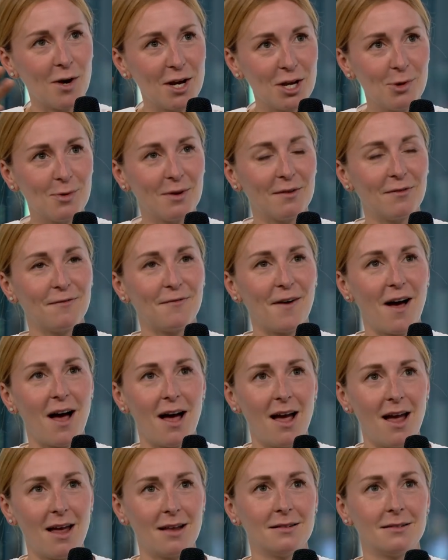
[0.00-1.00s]
you would
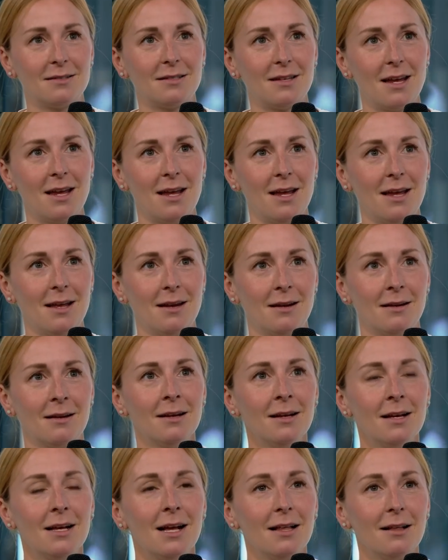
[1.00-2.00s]
find in
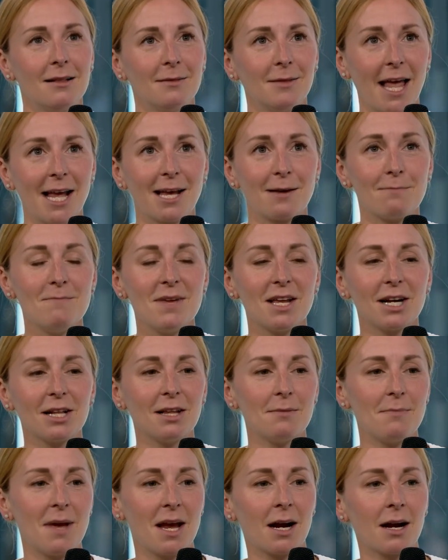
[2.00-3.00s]
middle
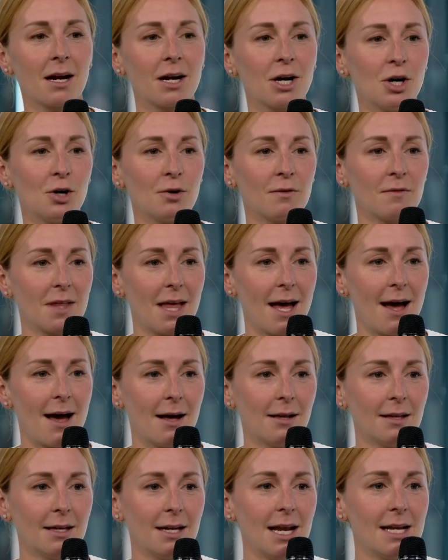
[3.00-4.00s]
America over the
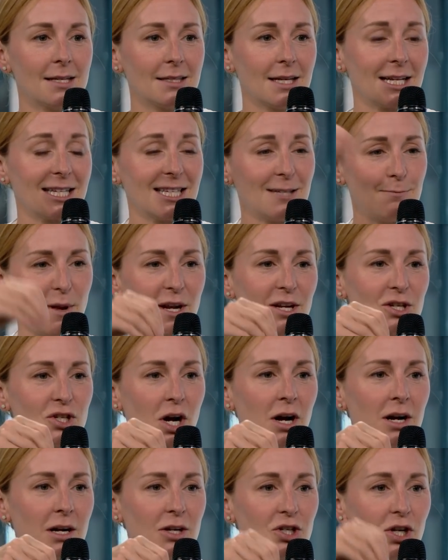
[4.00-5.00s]
holidays, spinach
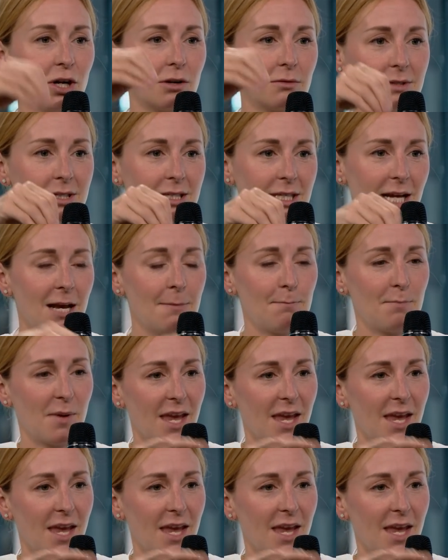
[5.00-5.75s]
artichoke dip